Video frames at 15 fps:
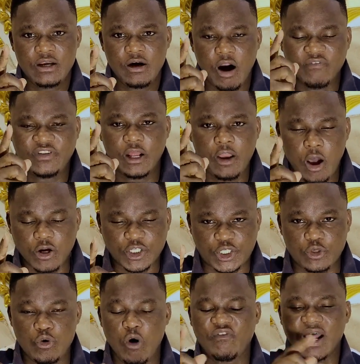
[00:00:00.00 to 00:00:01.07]
of the Lord
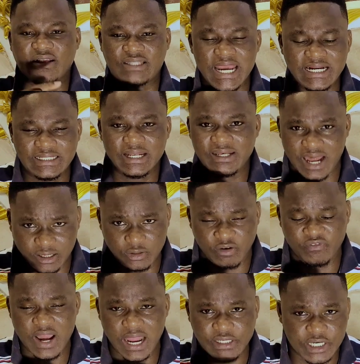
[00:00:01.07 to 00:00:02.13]
should overtake the land
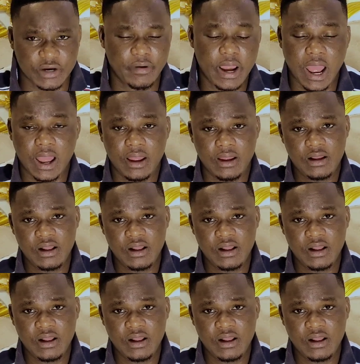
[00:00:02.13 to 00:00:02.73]
of Nigeria.